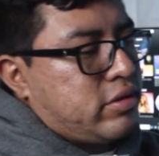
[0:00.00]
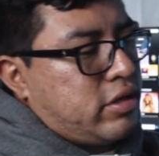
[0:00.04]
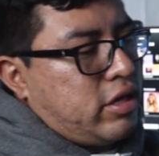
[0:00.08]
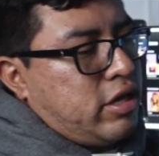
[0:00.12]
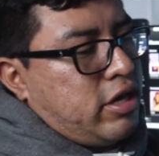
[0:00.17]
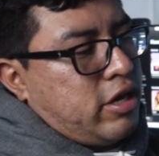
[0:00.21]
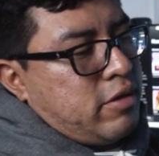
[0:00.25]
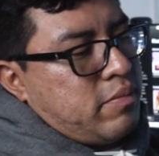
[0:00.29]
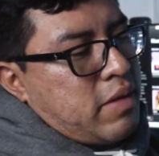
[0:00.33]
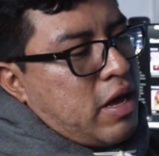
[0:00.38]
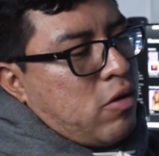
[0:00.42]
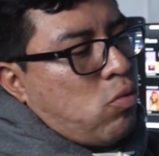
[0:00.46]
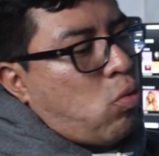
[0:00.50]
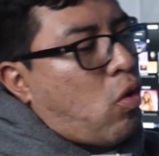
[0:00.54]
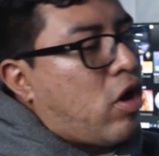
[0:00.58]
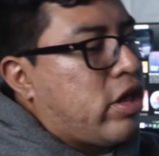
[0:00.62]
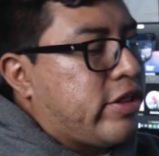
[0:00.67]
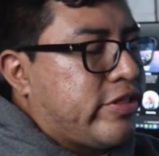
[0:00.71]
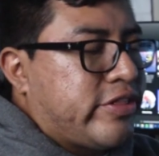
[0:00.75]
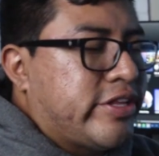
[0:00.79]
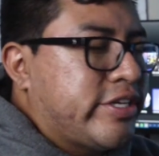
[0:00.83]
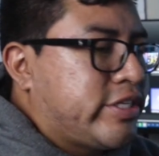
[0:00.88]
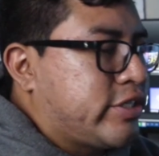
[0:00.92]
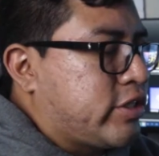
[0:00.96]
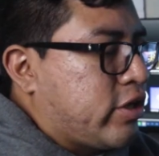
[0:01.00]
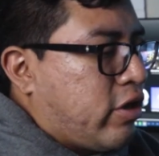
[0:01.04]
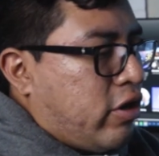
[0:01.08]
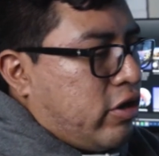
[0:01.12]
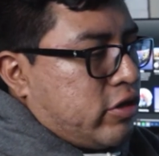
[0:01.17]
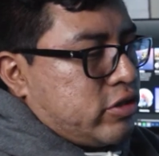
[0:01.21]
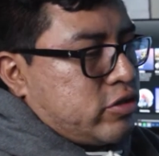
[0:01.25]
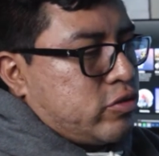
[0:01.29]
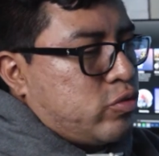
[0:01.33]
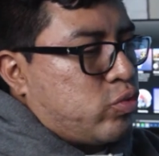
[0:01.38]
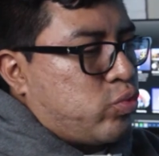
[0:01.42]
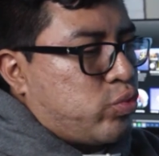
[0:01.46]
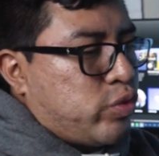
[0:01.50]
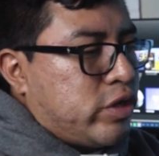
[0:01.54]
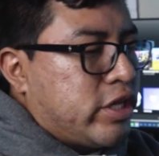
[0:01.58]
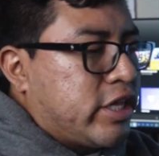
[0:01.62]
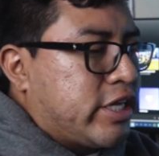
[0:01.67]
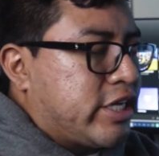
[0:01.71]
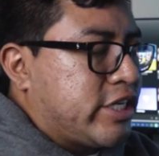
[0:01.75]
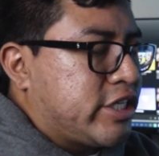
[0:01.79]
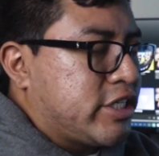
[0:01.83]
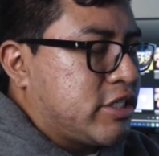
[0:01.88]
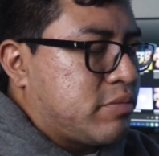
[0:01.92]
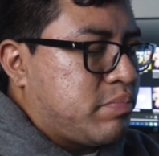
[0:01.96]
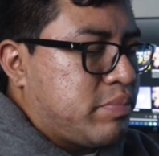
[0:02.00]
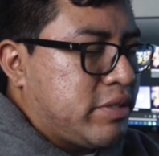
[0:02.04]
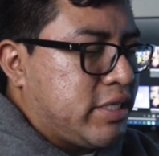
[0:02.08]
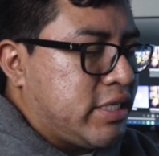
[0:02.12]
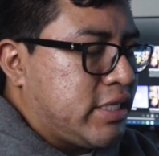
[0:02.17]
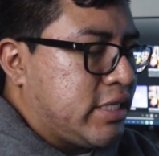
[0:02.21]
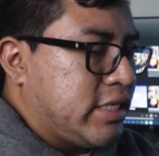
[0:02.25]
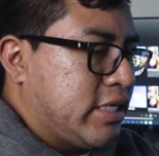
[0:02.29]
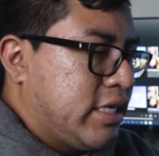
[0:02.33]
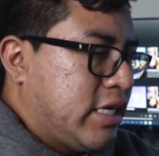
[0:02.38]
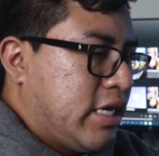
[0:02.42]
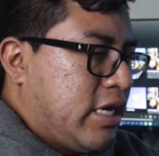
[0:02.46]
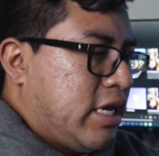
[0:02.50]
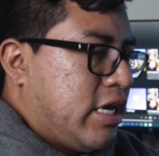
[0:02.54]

I wanted this song to really just be